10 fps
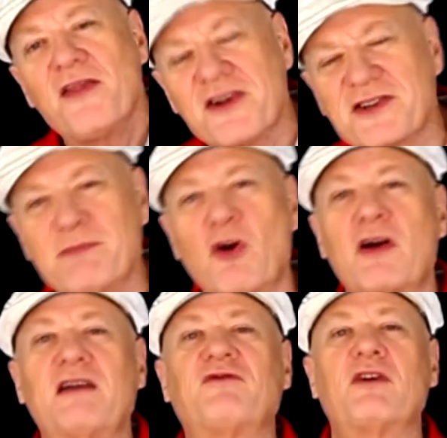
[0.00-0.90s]
There's
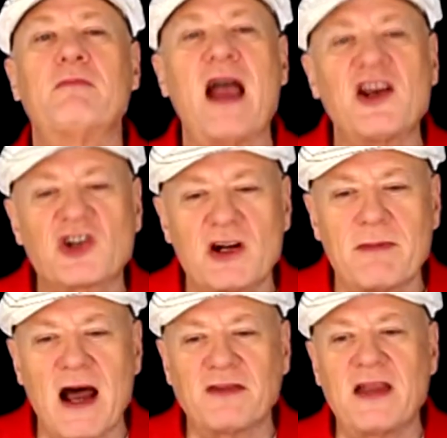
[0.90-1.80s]
more information
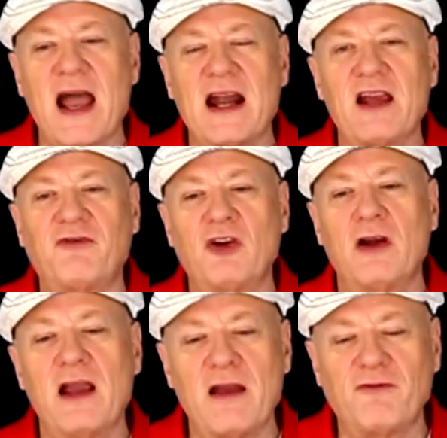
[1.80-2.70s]
about that if
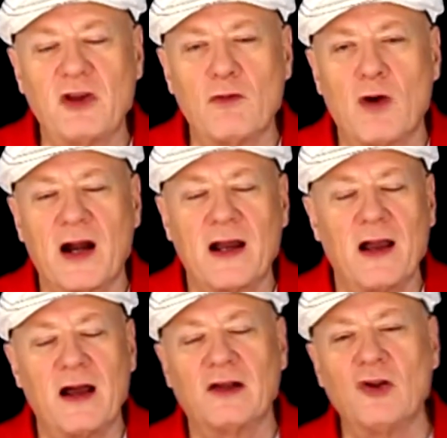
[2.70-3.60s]
you want
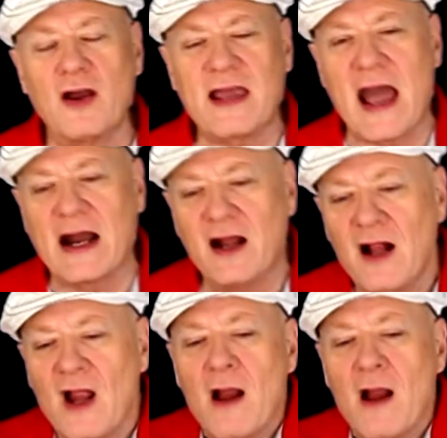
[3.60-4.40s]
to look at it.